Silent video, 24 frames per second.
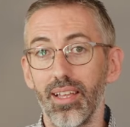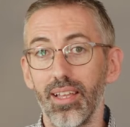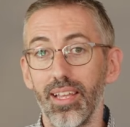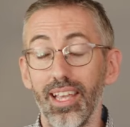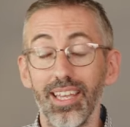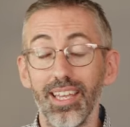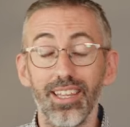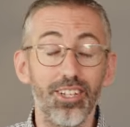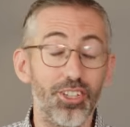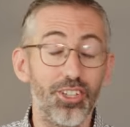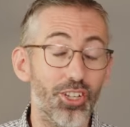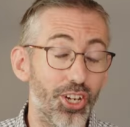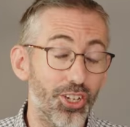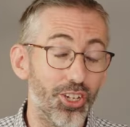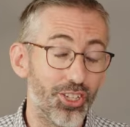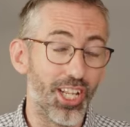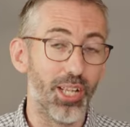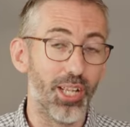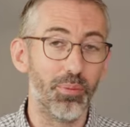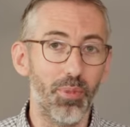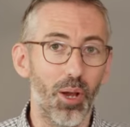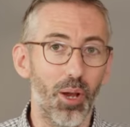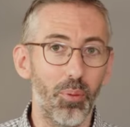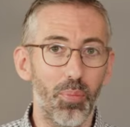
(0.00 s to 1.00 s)
In the church that
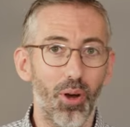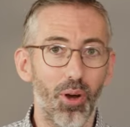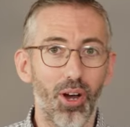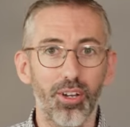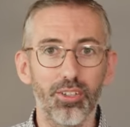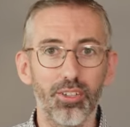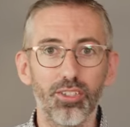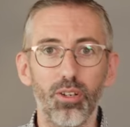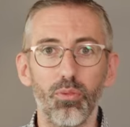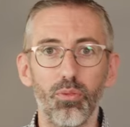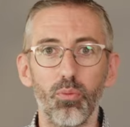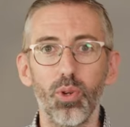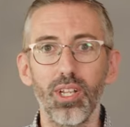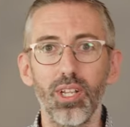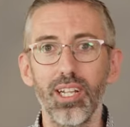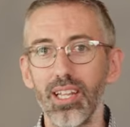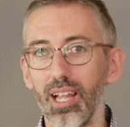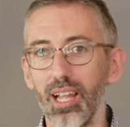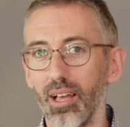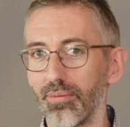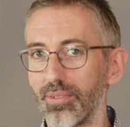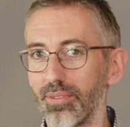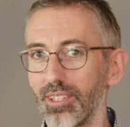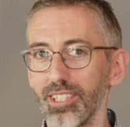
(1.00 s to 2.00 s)
I'm a part of, we
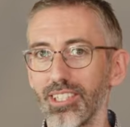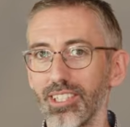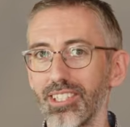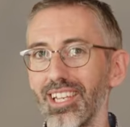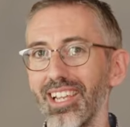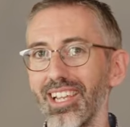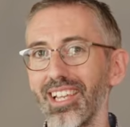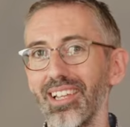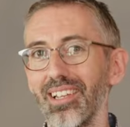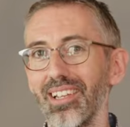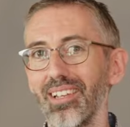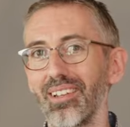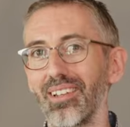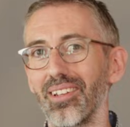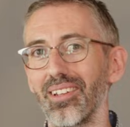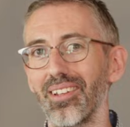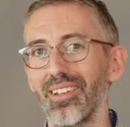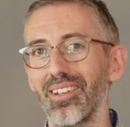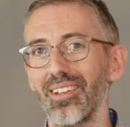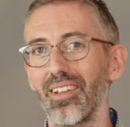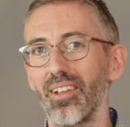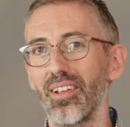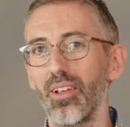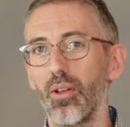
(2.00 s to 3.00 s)
love to sing,
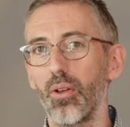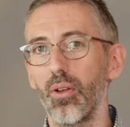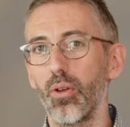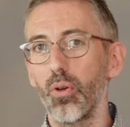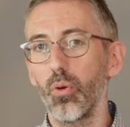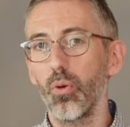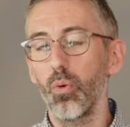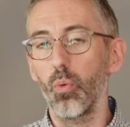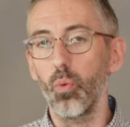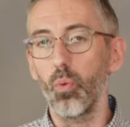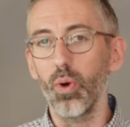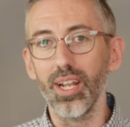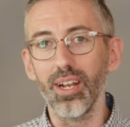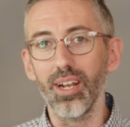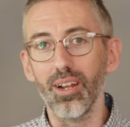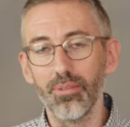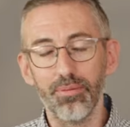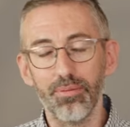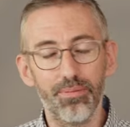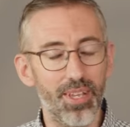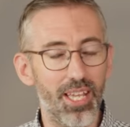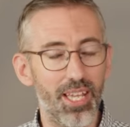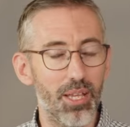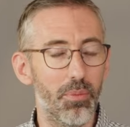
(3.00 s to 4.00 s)
when I
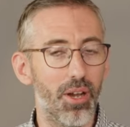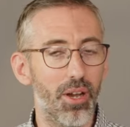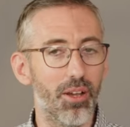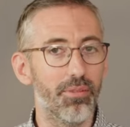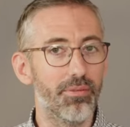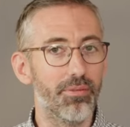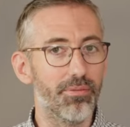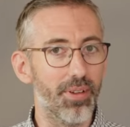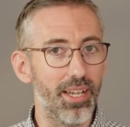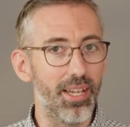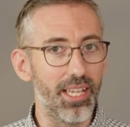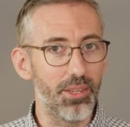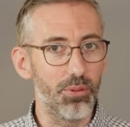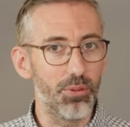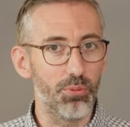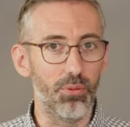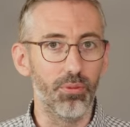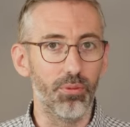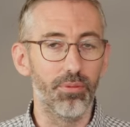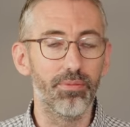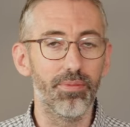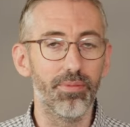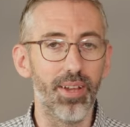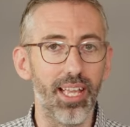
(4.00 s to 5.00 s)
fear my faith will
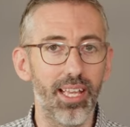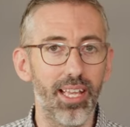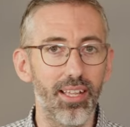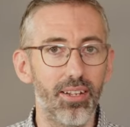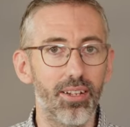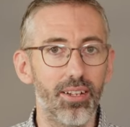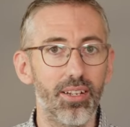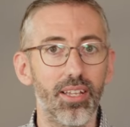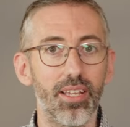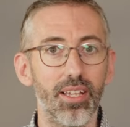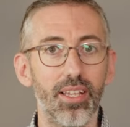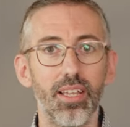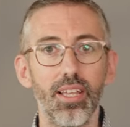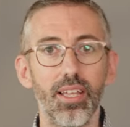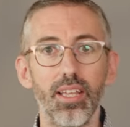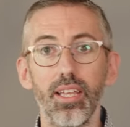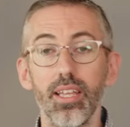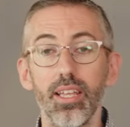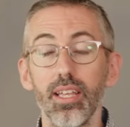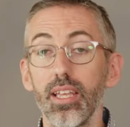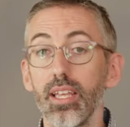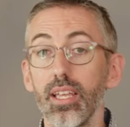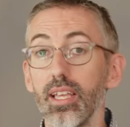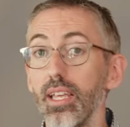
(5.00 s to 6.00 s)
fail,
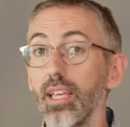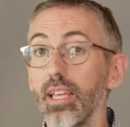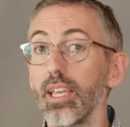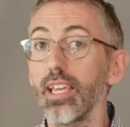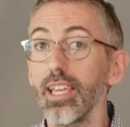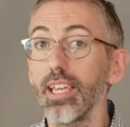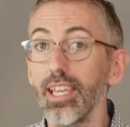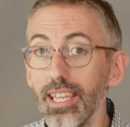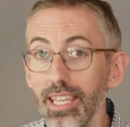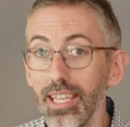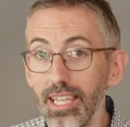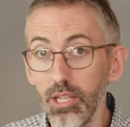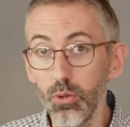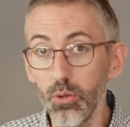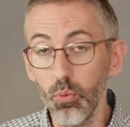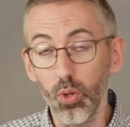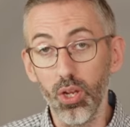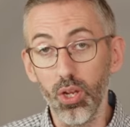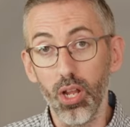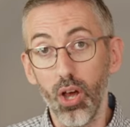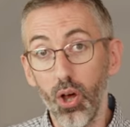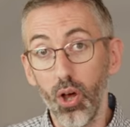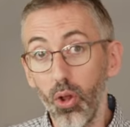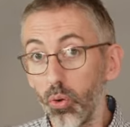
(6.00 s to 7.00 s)
he will
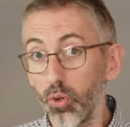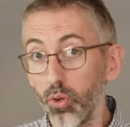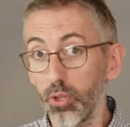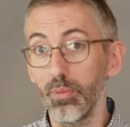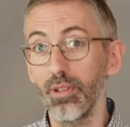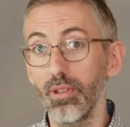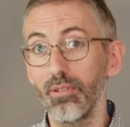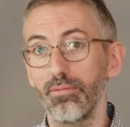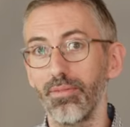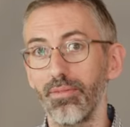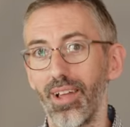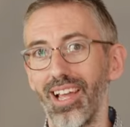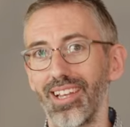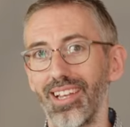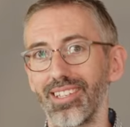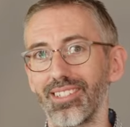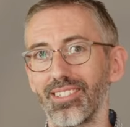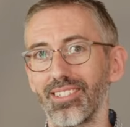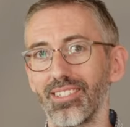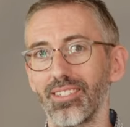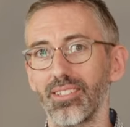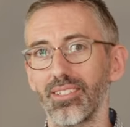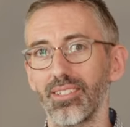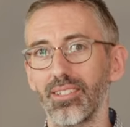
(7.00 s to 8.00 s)
hold me
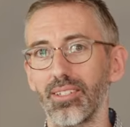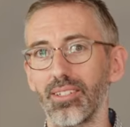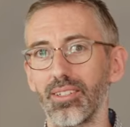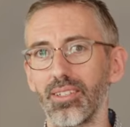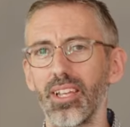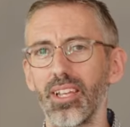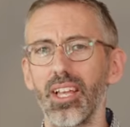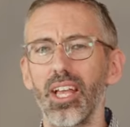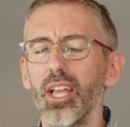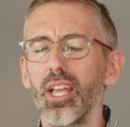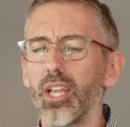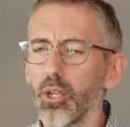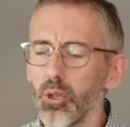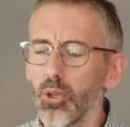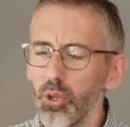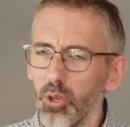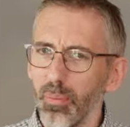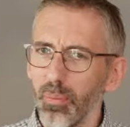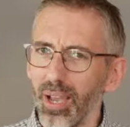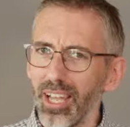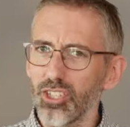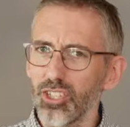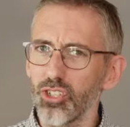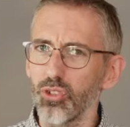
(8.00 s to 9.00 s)
fast. Can you
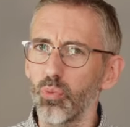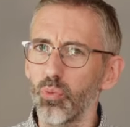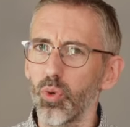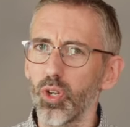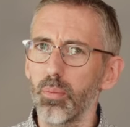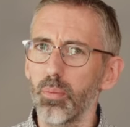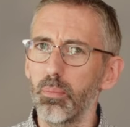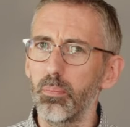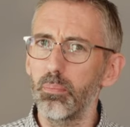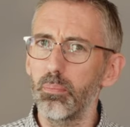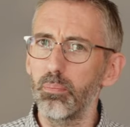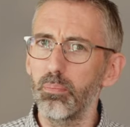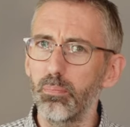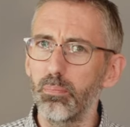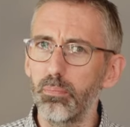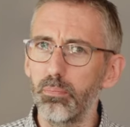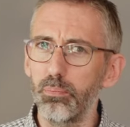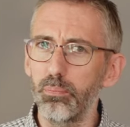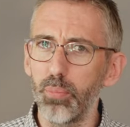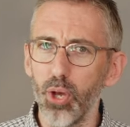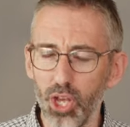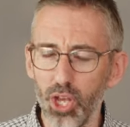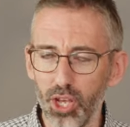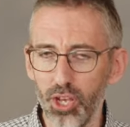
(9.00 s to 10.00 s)
imagine what a
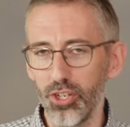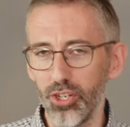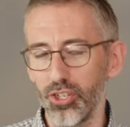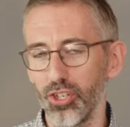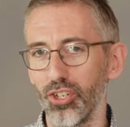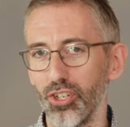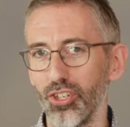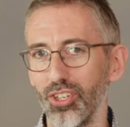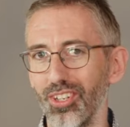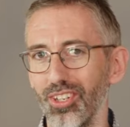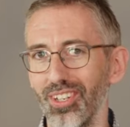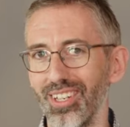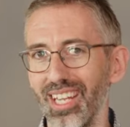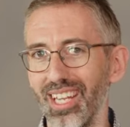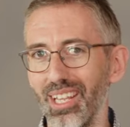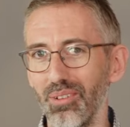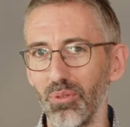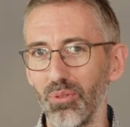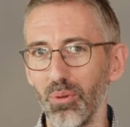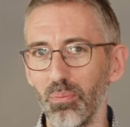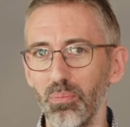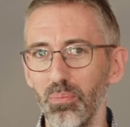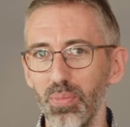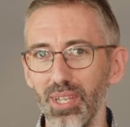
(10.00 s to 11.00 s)
burden it
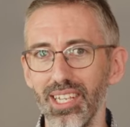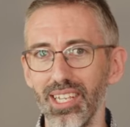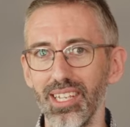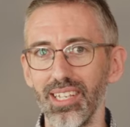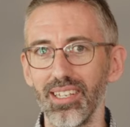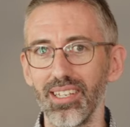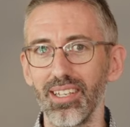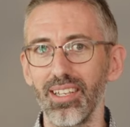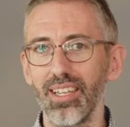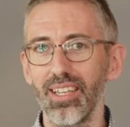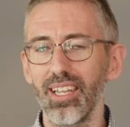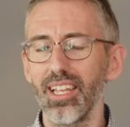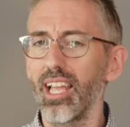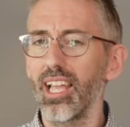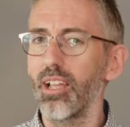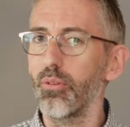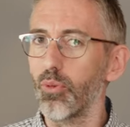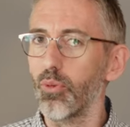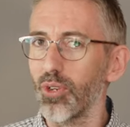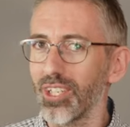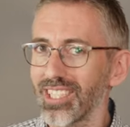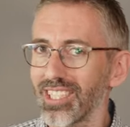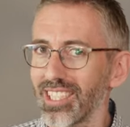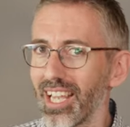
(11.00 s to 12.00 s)
would be if
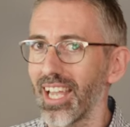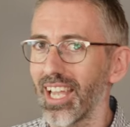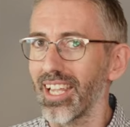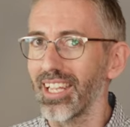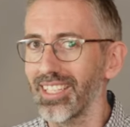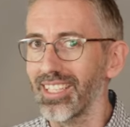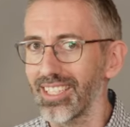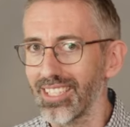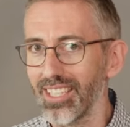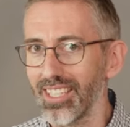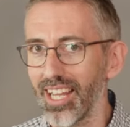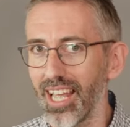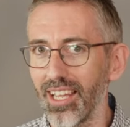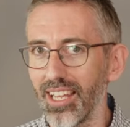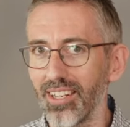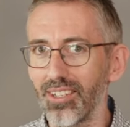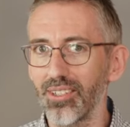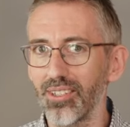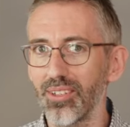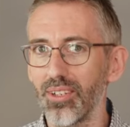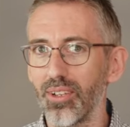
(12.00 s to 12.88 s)
we sang instead,